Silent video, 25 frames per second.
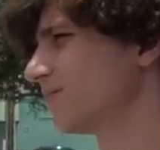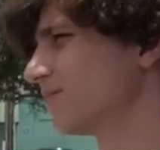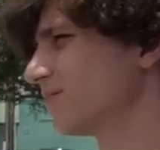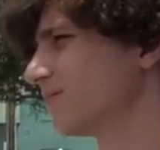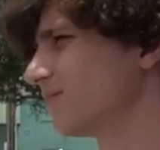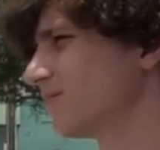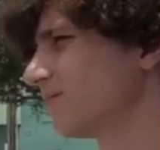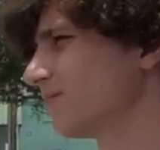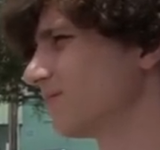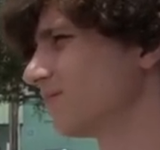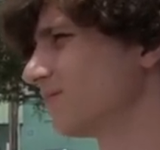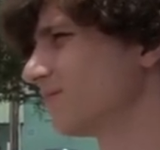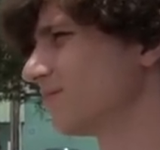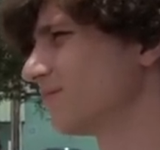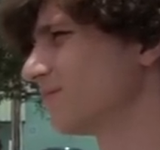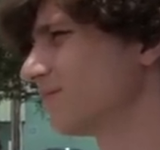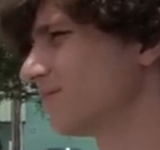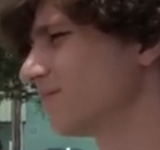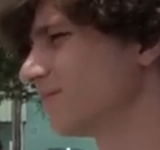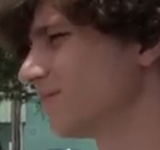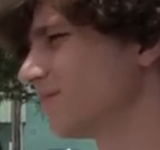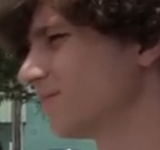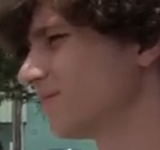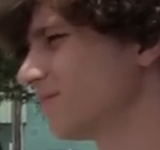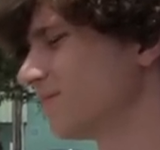
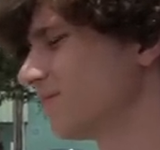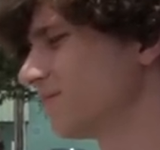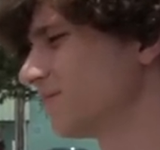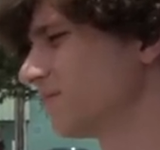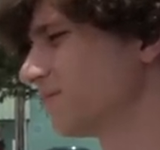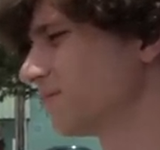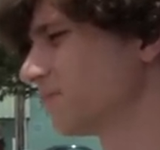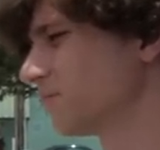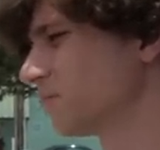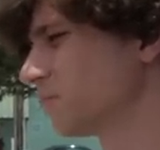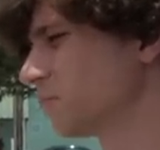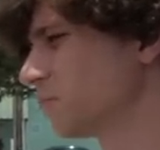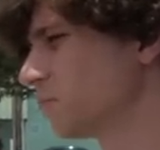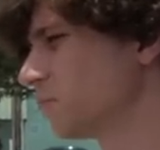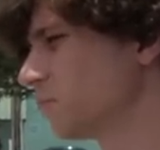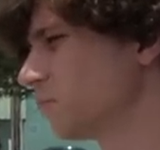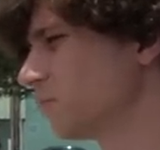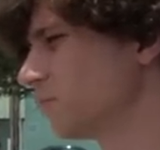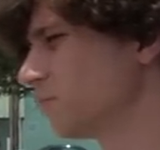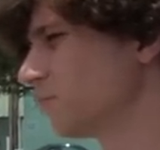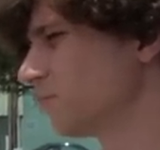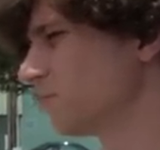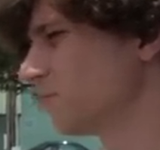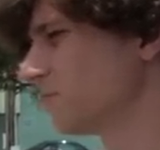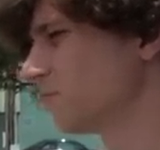
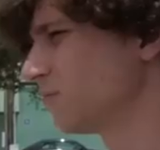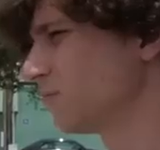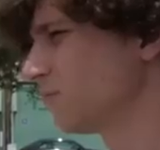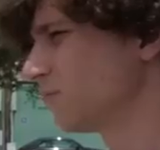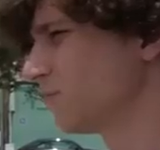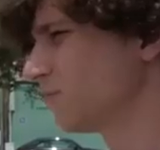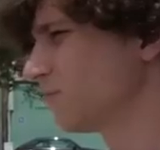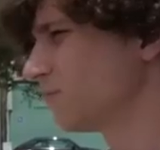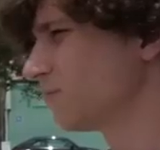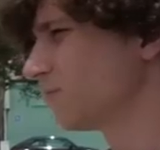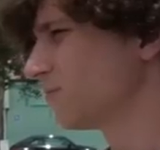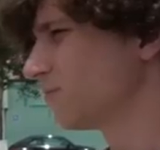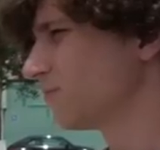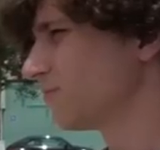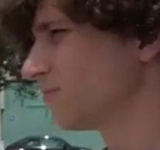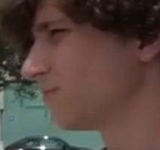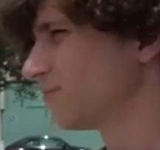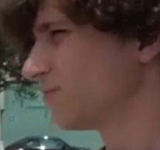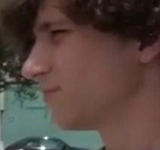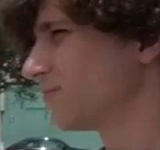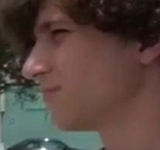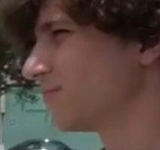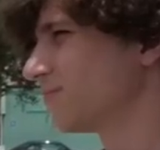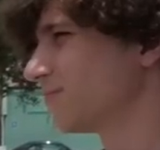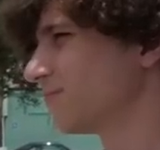
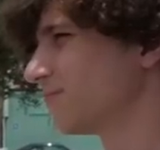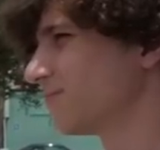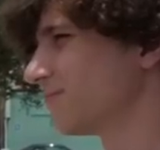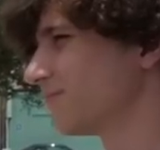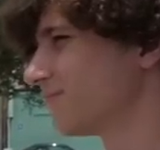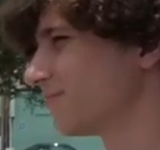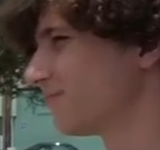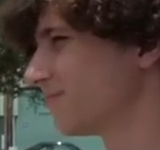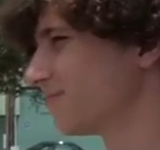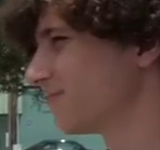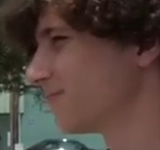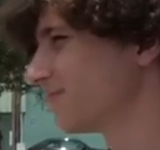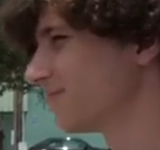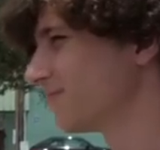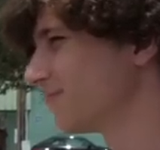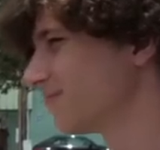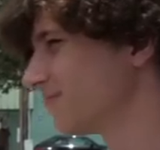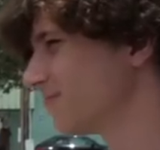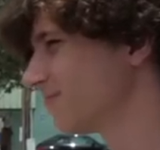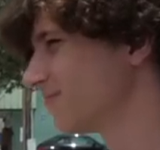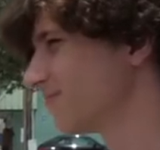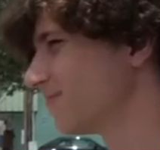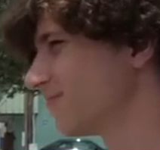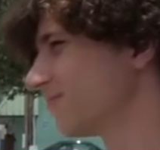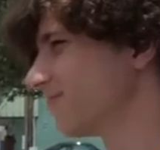
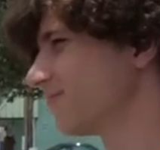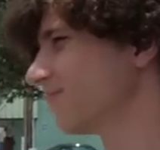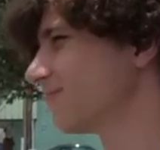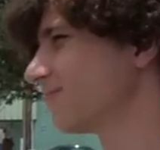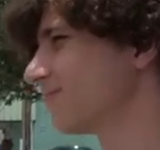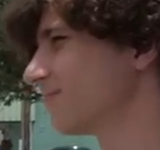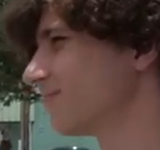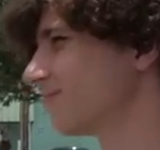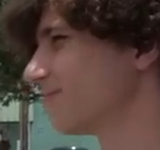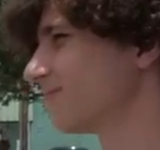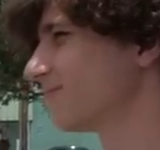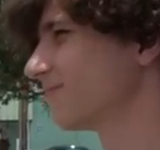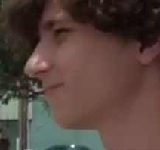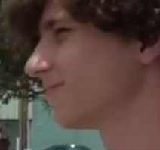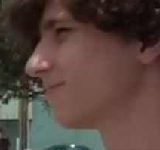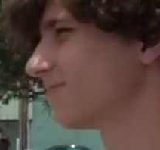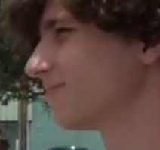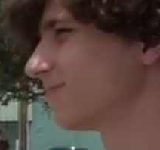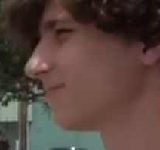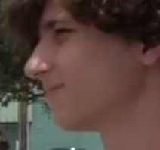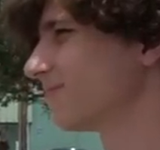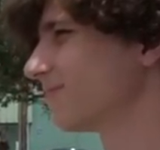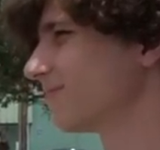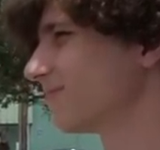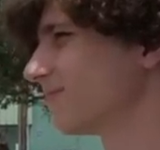
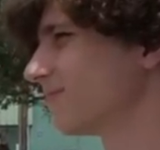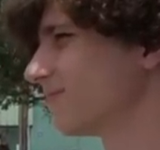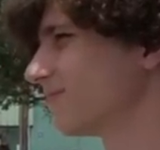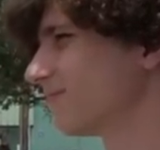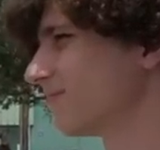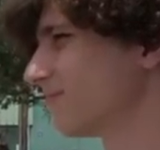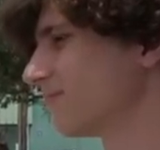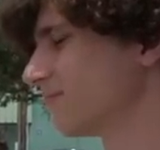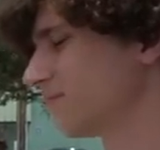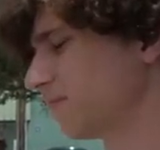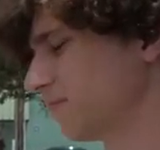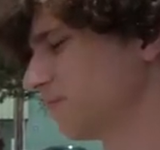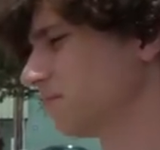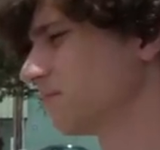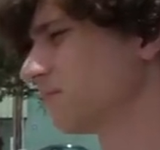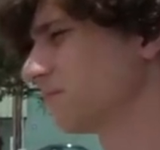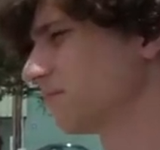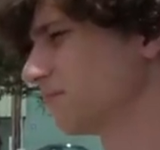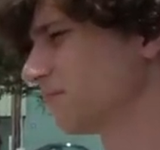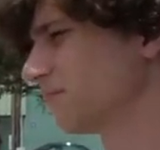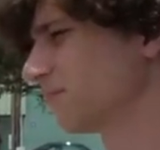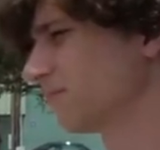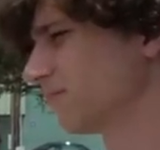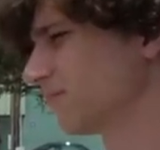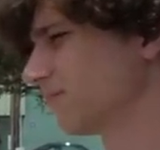
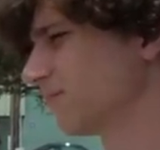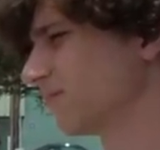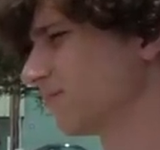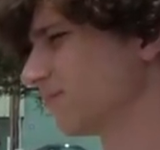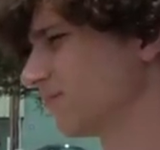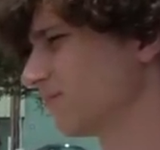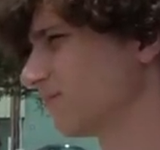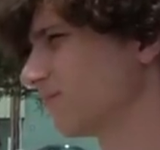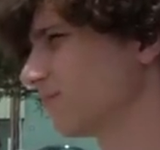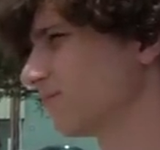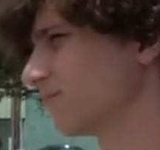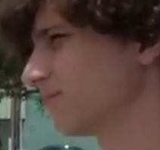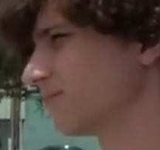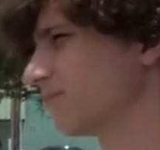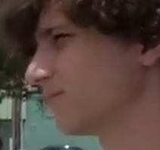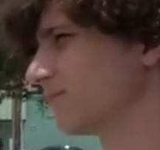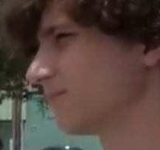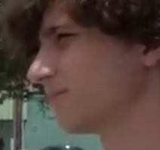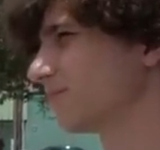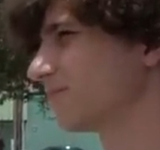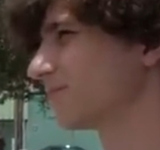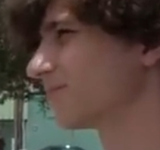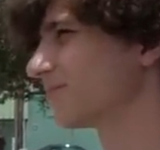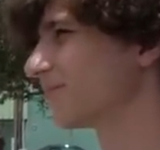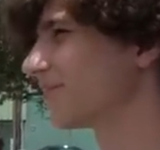
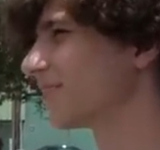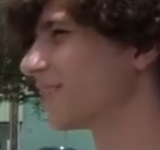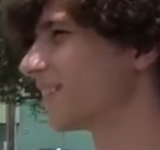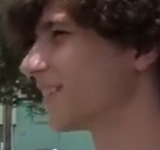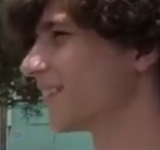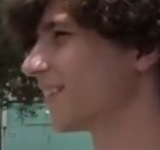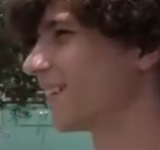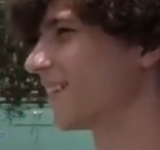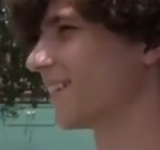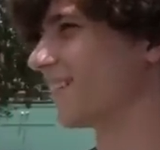No words are spoken by the person on screen.